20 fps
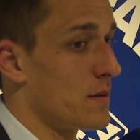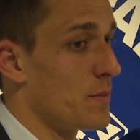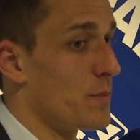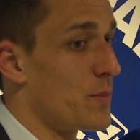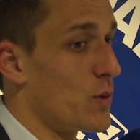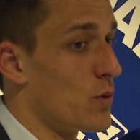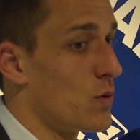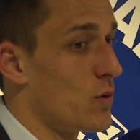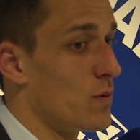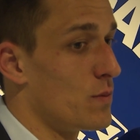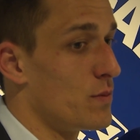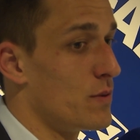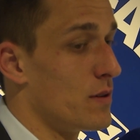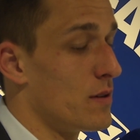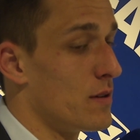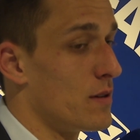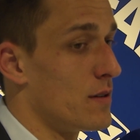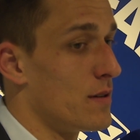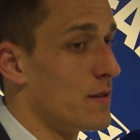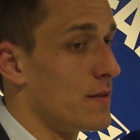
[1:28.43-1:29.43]
improved
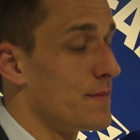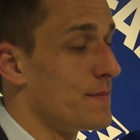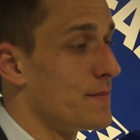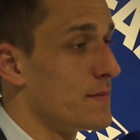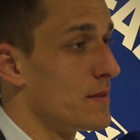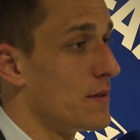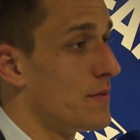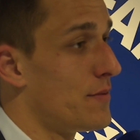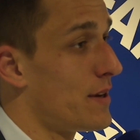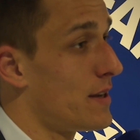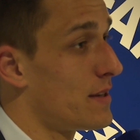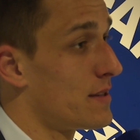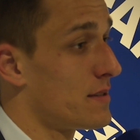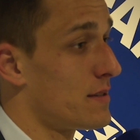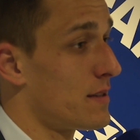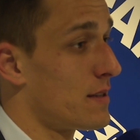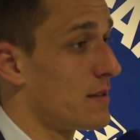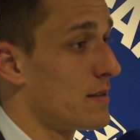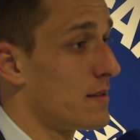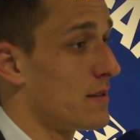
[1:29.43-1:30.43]
the
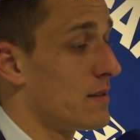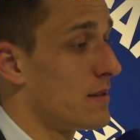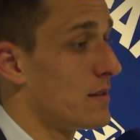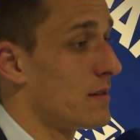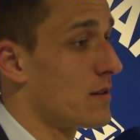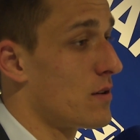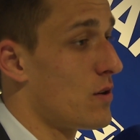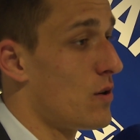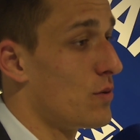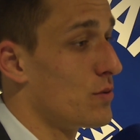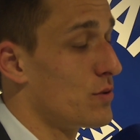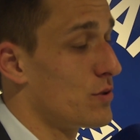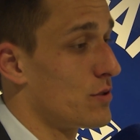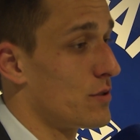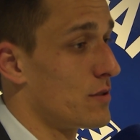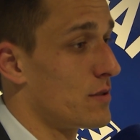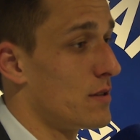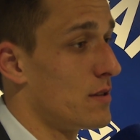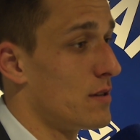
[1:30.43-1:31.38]
fans and the coach.